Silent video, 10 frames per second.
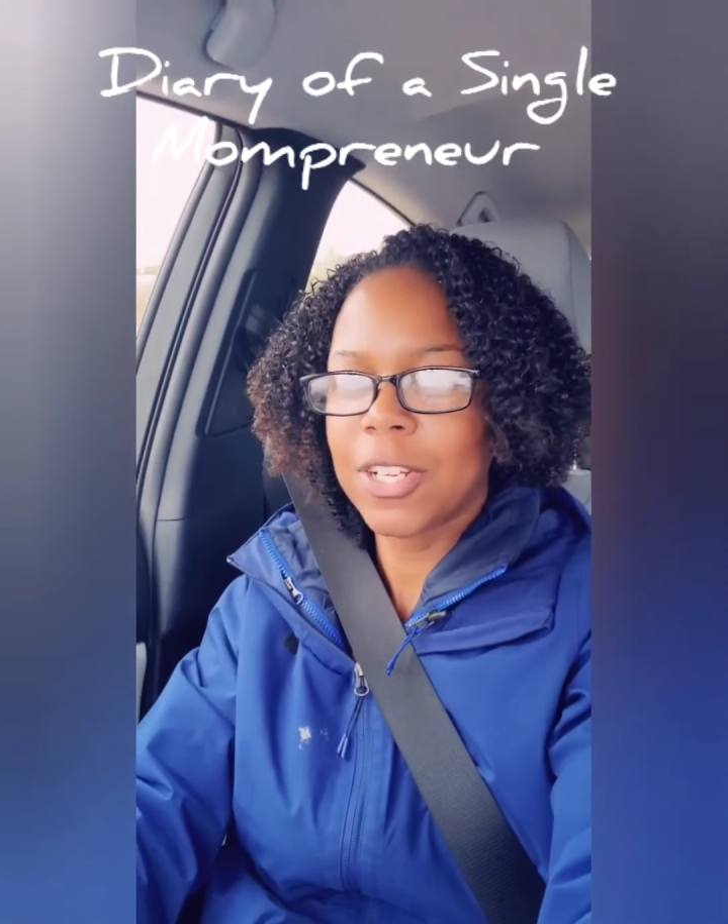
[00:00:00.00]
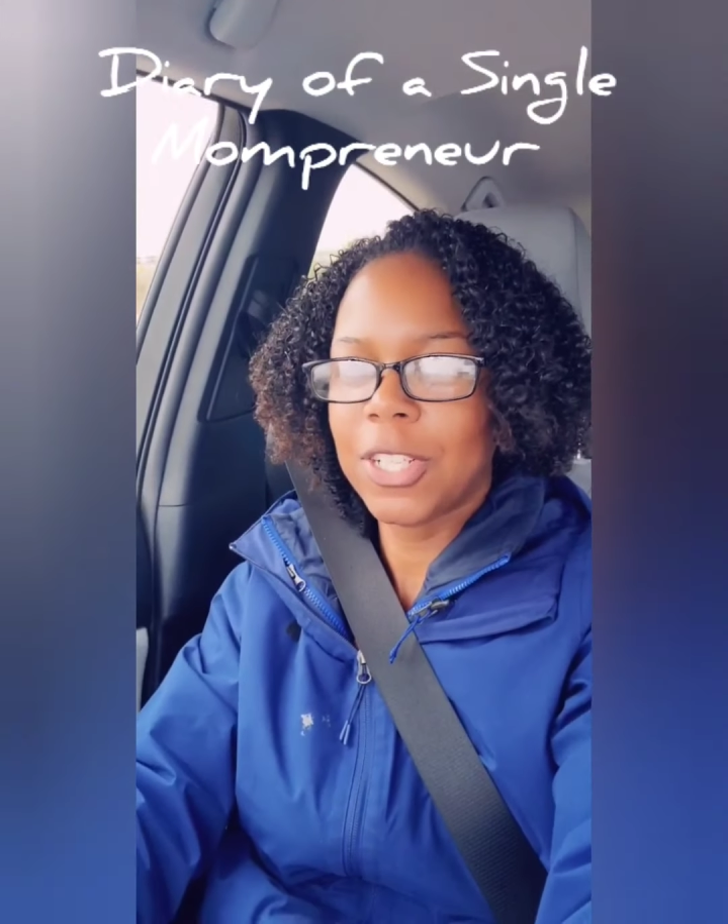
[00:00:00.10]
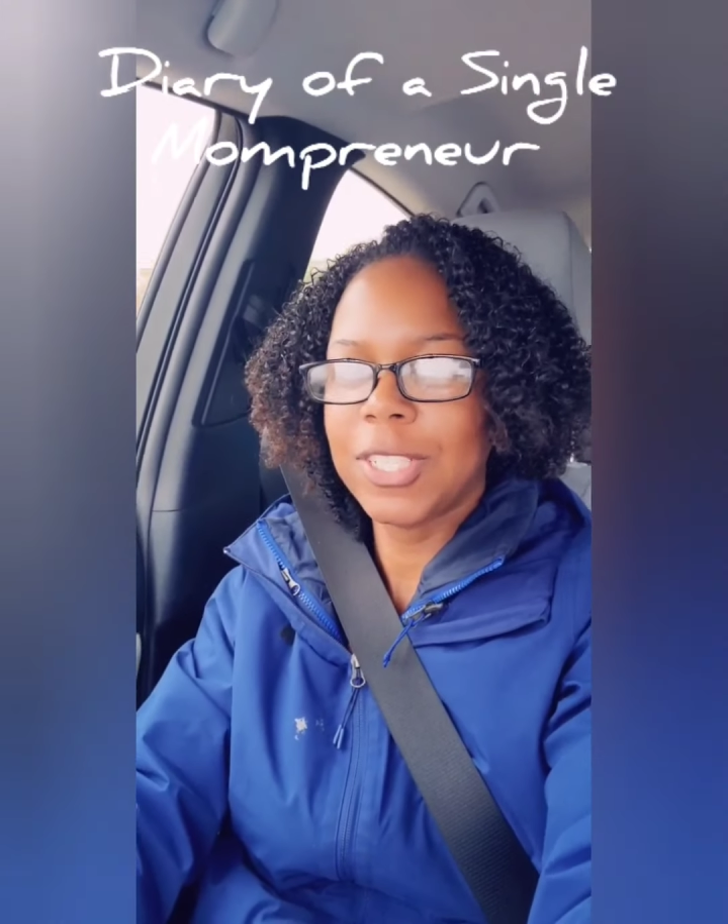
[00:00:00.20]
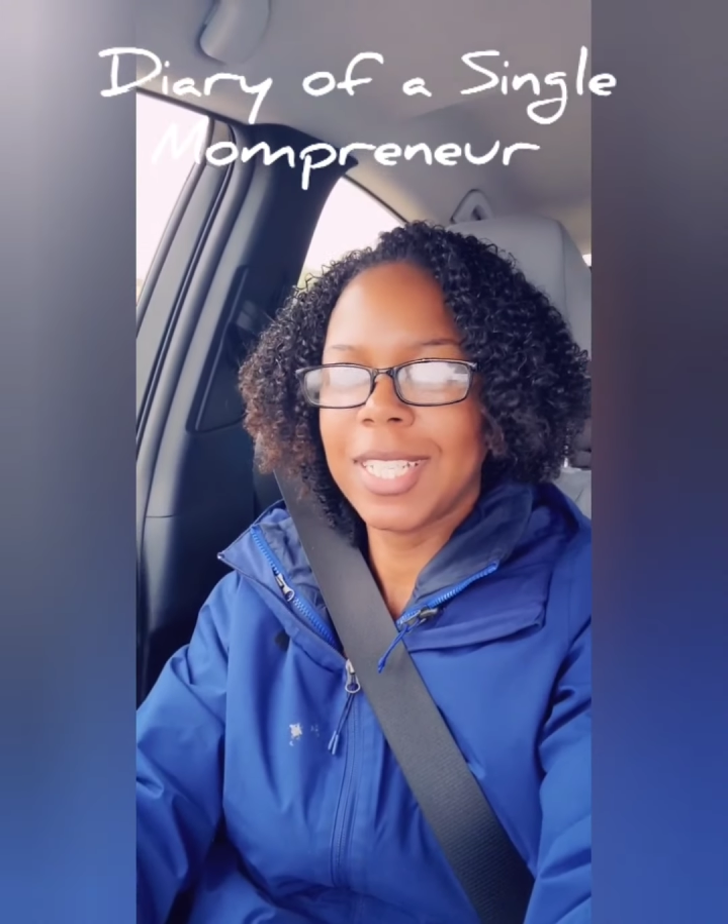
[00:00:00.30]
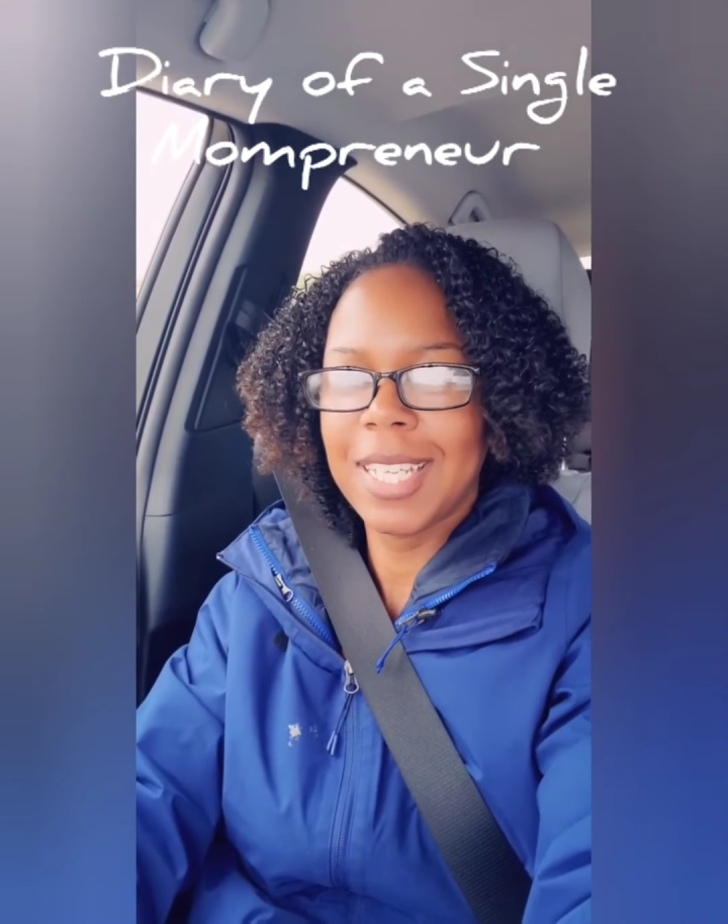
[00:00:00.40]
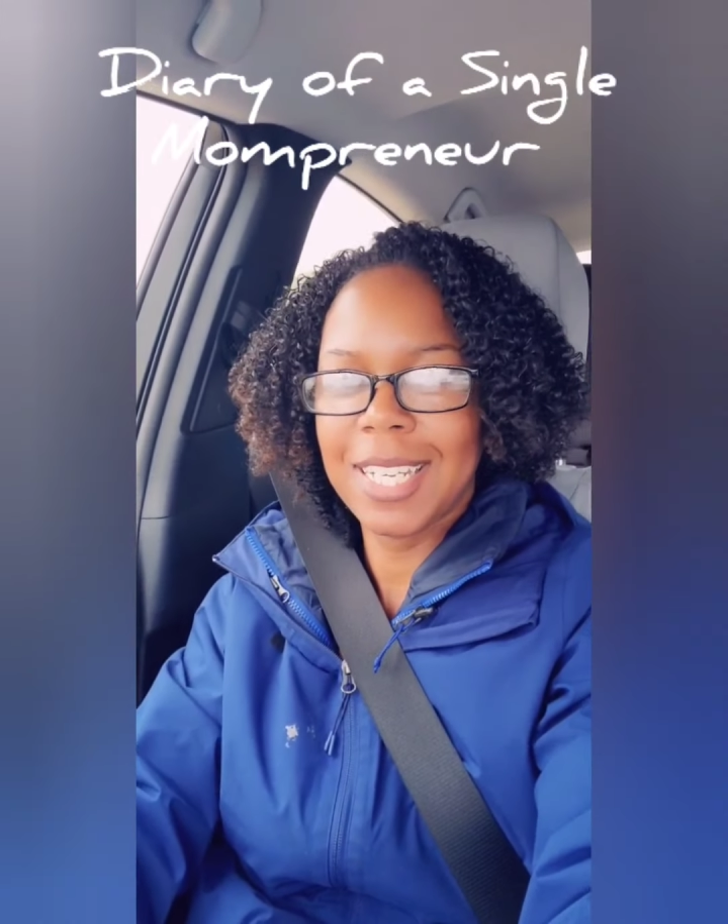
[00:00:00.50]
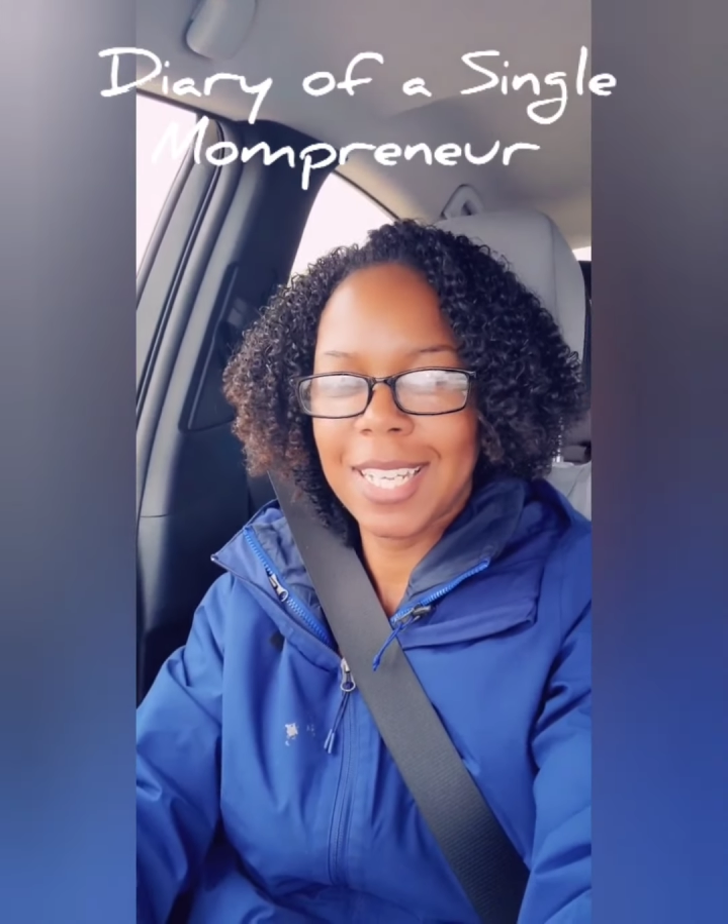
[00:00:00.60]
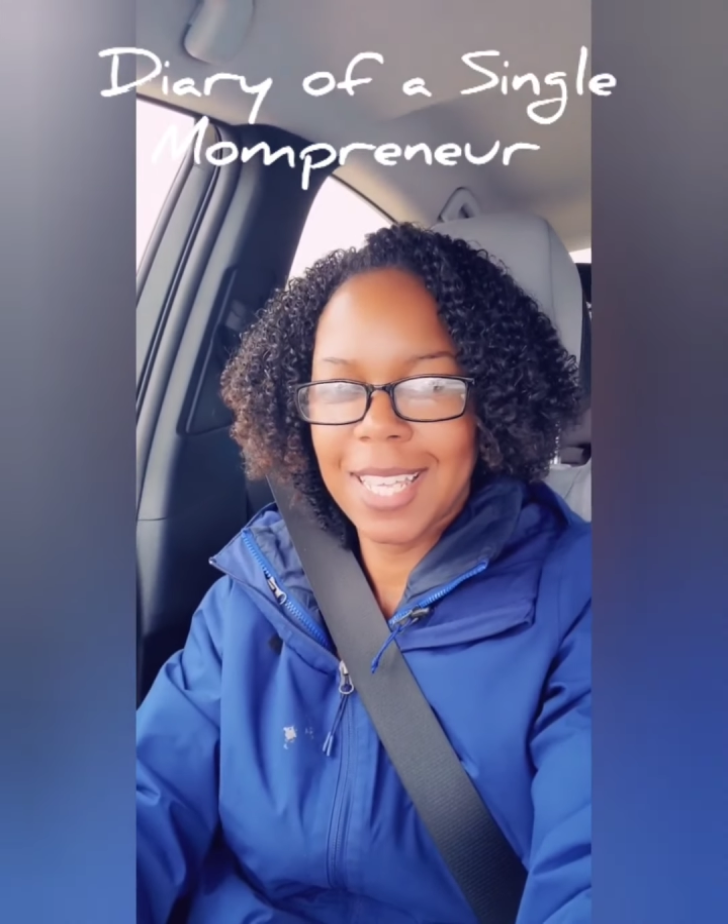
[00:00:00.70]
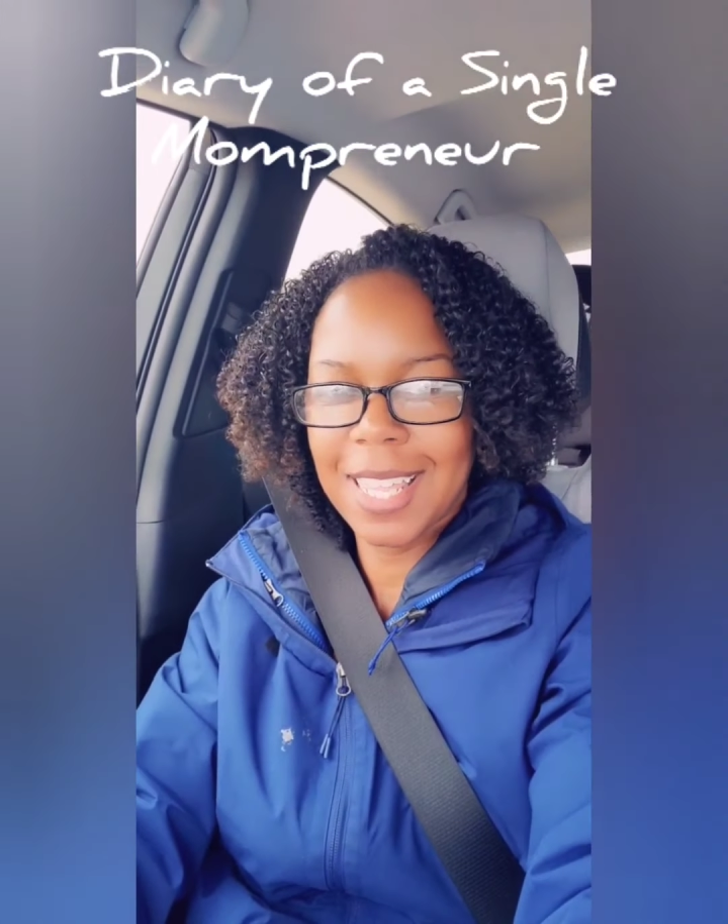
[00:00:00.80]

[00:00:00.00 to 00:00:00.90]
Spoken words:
called in